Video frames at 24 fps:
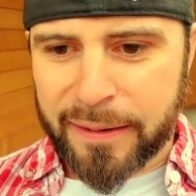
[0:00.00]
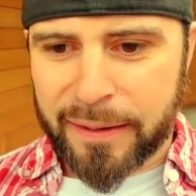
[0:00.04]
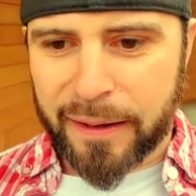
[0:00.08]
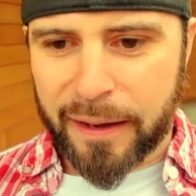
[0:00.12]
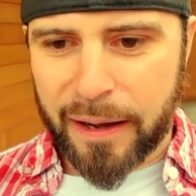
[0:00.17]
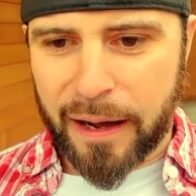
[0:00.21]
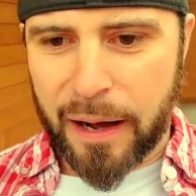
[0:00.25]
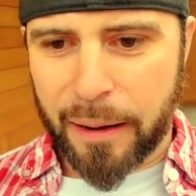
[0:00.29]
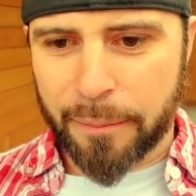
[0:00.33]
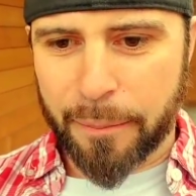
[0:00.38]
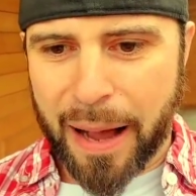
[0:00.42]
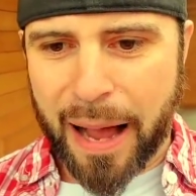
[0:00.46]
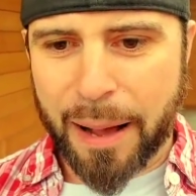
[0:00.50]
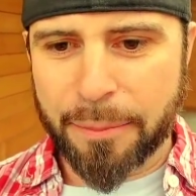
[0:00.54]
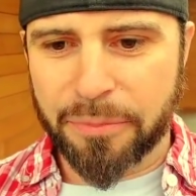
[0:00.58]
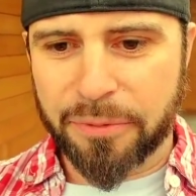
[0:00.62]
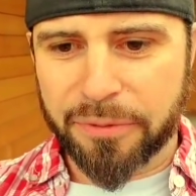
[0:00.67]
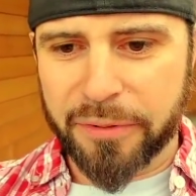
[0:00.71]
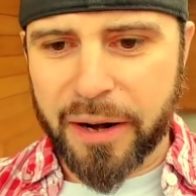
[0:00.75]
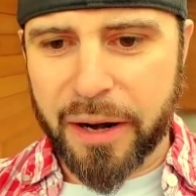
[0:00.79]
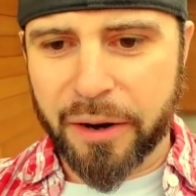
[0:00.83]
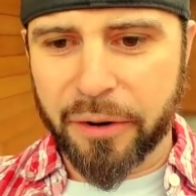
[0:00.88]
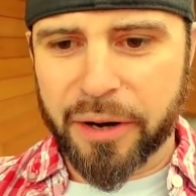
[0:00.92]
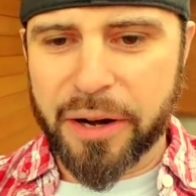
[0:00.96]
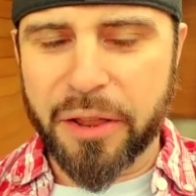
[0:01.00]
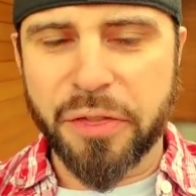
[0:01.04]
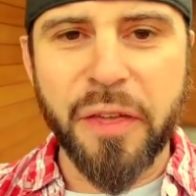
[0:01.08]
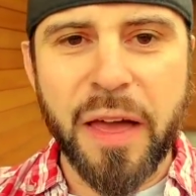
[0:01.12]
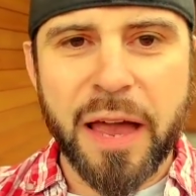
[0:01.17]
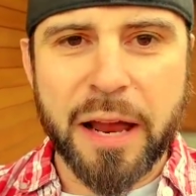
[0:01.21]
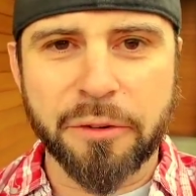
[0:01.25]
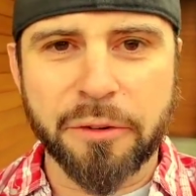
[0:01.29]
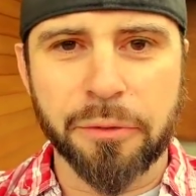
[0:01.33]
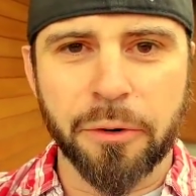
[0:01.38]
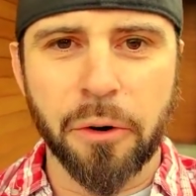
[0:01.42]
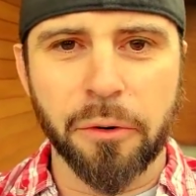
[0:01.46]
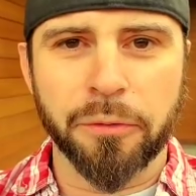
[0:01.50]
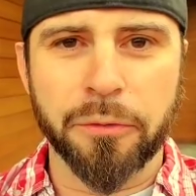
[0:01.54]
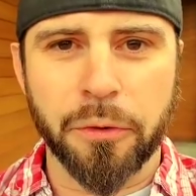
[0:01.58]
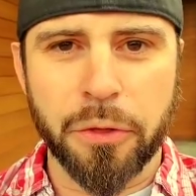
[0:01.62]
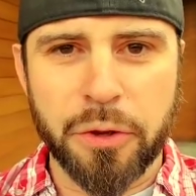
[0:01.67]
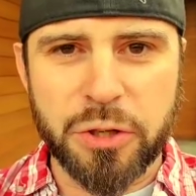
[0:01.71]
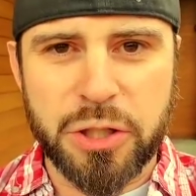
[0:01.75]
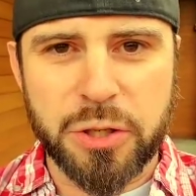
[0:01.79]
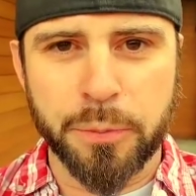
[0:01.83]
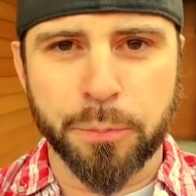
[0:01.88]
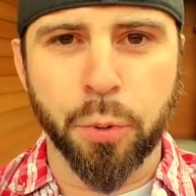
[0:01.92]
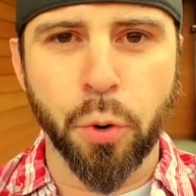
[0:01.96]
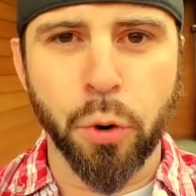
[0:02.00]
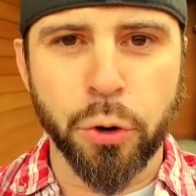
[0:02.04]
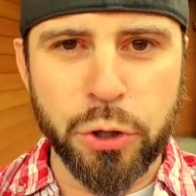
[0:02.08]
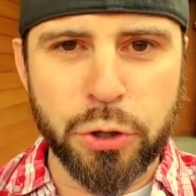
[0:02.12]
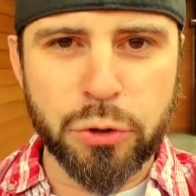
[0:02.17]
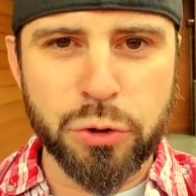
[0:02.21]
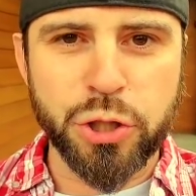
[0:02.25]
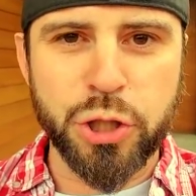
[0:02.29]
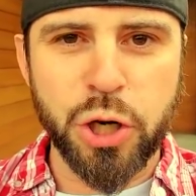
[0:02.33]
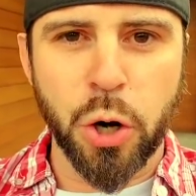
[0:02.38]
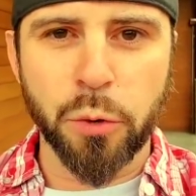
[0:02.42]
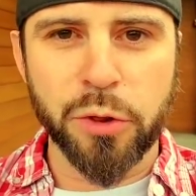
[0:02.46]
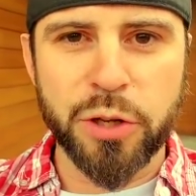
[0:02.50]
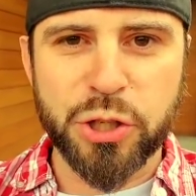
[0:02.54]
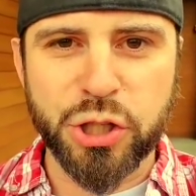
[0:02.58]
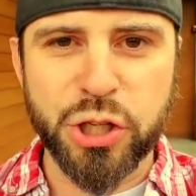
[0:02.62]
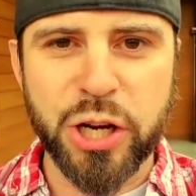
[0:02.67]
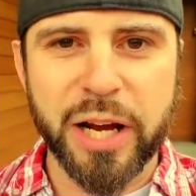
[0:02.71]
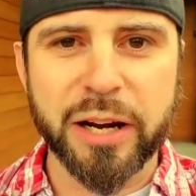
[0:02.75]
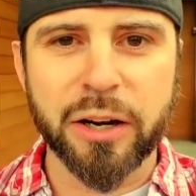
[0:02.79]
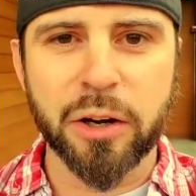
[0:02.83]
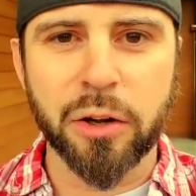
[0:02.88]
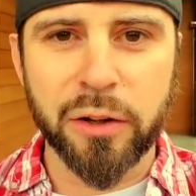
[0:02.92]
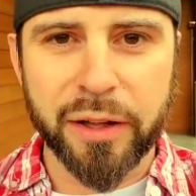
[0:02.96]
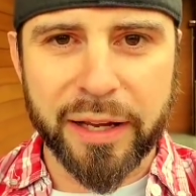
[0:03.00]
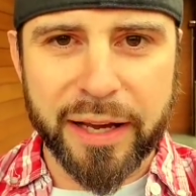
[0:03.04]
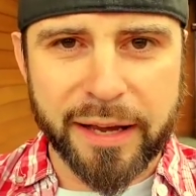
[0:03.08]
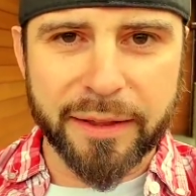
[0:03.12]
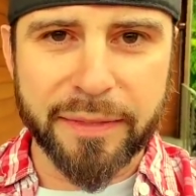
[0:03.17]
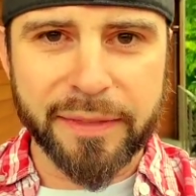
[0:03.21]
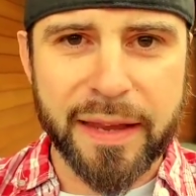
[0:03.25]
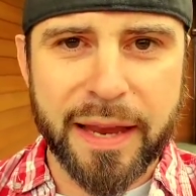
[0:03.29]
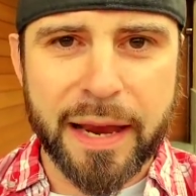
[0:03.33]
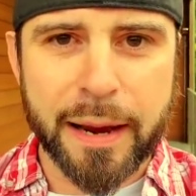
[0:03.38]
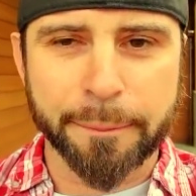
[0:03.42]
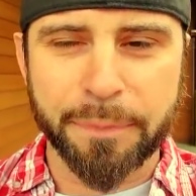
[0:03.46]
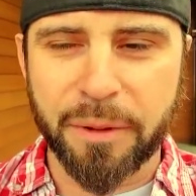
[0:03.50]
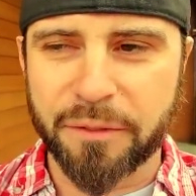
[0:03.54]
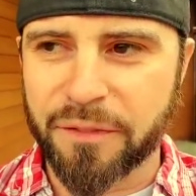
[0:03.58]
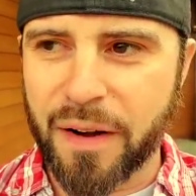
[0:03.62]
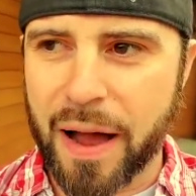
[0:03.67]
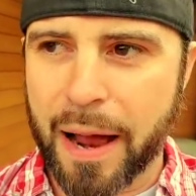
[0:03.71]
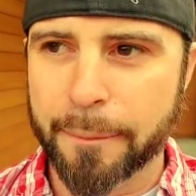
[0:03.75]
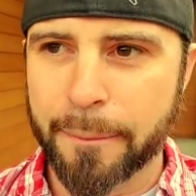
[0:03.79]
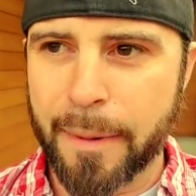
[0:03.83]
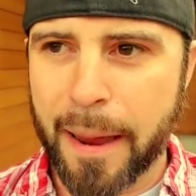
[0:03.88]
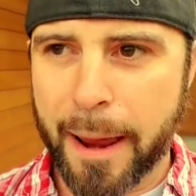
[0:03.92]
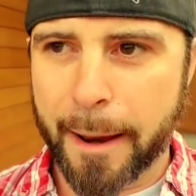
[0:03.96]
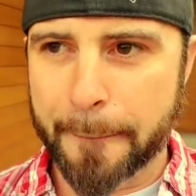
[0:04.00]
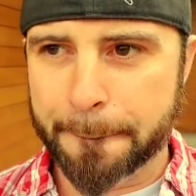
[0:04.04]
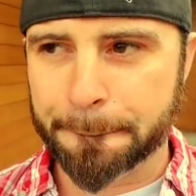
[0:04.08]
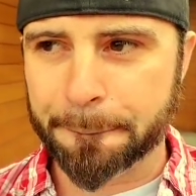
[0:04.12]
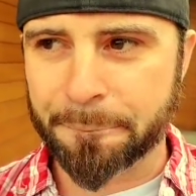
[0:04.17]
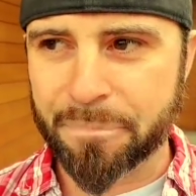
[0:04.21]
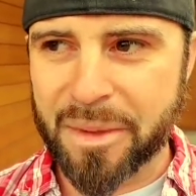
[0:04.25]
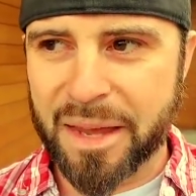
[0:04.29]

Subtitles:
I'm very thankful for the support you show the channel and the Amplified Man.